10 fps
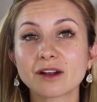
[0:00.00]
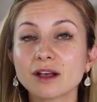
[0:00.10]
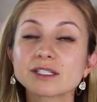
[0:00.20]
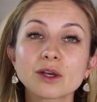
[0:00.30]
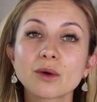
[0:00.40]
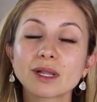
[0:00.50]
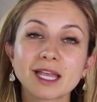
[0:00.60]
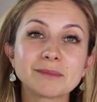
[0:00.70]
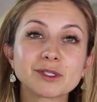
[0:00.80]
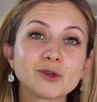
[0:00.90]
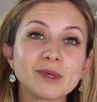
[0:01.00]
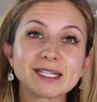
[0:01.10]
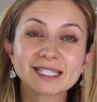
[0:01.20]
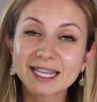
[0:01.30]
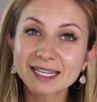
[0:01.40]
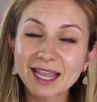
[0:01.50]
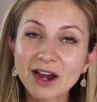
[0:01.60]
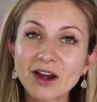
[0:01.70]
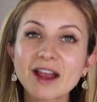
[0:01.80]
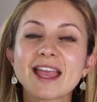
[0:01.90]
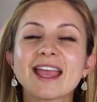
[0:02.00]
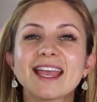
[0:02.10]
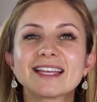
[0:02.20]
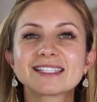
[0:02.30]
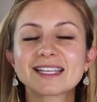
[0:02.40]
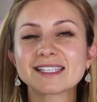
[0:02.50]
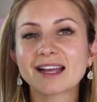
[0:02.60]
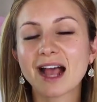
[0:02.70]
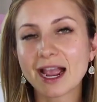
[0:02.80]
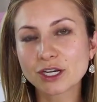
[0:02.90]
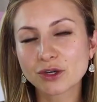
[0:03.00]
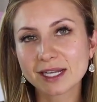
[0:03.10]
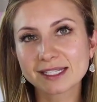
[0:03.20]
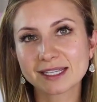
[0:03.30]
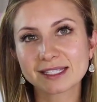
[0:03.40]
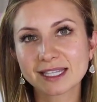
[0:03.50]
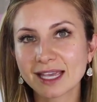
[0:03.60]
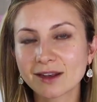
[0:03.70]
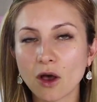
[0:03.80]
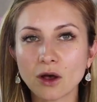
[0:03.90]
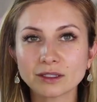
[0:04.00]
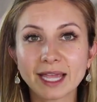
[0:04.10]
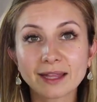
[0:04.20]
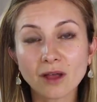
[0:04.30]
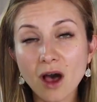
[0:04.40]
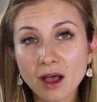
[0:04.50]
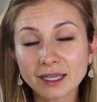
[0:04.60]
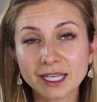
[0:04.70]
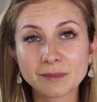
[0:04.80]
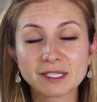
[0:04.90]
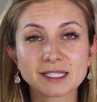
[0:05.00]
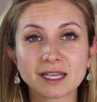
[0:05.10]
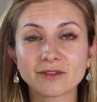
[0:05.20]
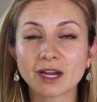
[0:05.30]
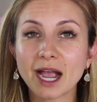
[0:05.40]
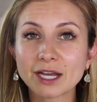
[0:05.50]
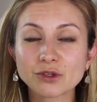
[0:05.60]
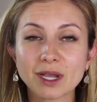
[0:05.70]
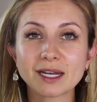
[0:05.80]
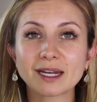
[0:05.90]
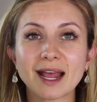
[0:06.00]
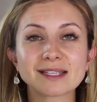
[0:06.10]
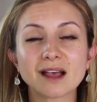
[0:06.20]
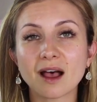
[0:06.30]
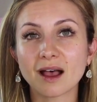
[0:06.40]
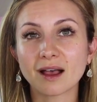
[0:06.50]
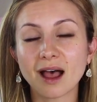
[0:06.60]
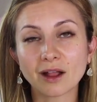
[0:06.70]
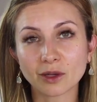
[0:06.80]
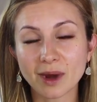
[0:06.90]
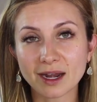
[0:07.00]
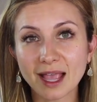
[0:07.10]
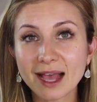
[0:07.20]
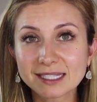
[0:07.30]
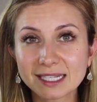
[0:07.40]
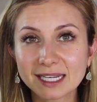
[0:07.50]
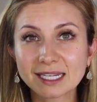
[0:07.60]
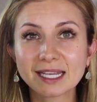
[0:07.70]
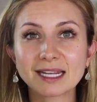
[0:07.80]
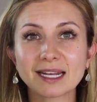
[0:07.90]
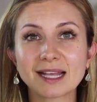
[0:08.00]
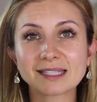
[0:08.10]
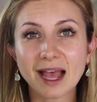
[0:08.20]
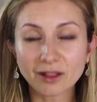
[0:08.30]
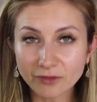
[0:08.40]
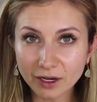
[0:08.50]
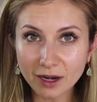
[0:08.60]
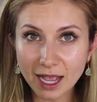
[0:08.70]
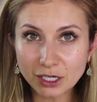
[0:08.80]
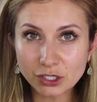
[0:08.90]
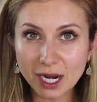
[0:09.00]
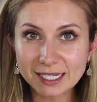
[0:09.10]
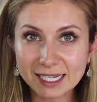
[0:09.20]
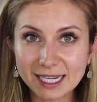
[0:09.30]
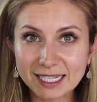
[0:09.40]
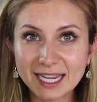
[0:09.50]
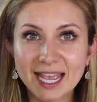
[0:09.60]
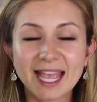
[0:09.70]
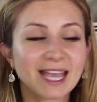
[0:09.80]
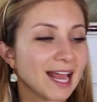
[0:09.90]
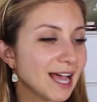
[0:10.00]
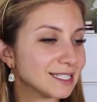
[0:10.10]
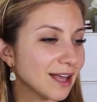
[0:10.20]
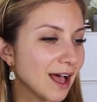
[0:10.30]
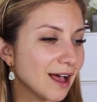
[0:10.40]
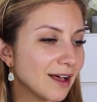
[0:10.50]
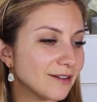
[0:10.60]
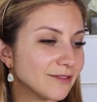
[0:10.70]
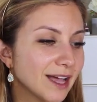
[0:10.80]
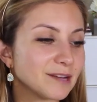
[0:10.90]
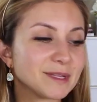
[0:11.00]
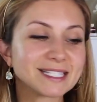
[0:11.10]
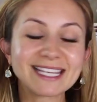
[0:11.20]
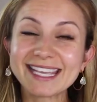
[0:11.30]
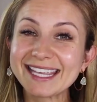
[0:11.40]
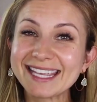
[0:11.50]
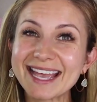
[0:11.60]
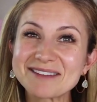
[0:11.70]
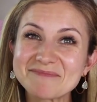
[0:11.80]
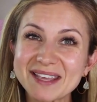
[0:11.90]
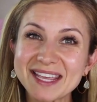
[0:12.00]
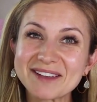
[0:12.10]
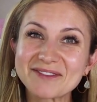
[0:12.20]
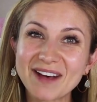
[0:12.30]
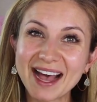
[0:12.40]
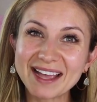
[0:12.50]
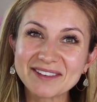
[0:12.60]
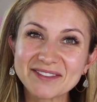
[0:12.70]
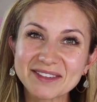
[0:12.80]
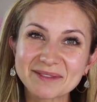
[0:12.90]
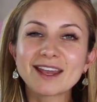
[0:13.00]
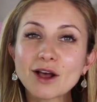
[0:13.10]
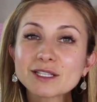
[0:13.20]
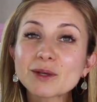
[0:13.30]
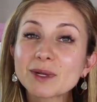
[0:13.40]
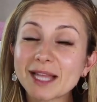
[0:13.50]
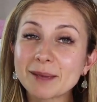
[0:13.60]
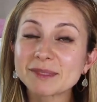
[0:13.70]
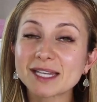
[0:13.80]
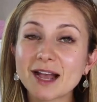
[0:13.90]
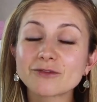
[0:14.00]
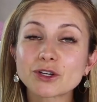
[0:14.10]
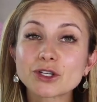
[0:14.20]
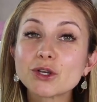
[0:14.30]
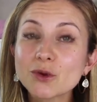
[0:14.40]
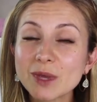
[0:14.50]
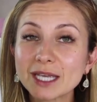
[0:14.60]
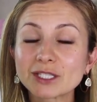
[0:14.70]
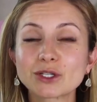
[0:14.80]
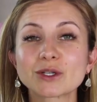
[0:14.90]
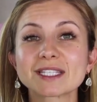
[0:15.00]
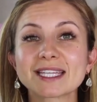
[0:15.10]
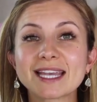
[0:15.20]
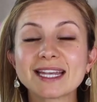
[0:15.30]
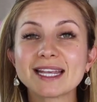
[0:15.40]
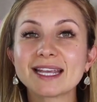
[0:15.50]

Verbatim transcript: It also claims to be skincare. It says that it hydrates the skin all day long. It keeps the skin very hydrated. It has hyaluronic acid in it. It has aloe vera extract in it. It has vitamins E and B5. It also claims that after 2 weeks, your skin